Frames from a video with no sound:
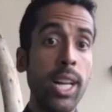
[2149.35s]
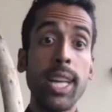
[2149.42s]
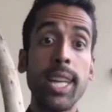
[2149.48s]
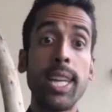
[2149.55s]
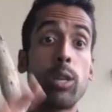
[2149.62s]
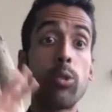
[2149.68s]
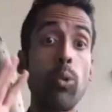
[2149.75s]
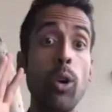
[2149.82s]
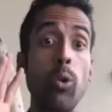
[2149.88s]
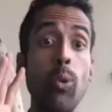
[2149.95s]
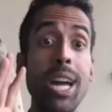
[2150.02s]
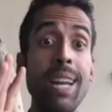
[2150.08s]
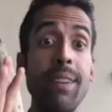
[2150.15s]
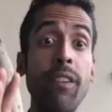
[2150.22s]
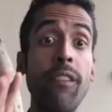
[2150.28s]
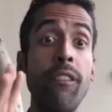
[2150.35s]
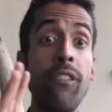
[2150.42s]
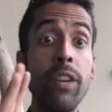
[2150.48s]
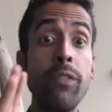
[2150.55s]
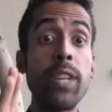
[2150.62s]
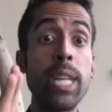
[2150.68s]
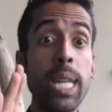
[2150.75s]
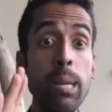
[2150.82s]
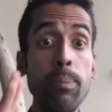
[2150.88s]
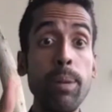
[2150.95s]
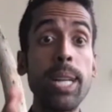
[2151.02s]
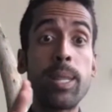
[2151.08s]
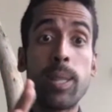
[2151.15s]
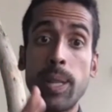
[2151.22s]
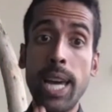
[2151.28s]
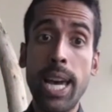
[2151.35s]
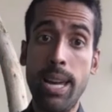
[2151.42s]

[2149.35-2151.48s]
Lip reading: He just want to write for 15 minutes a day.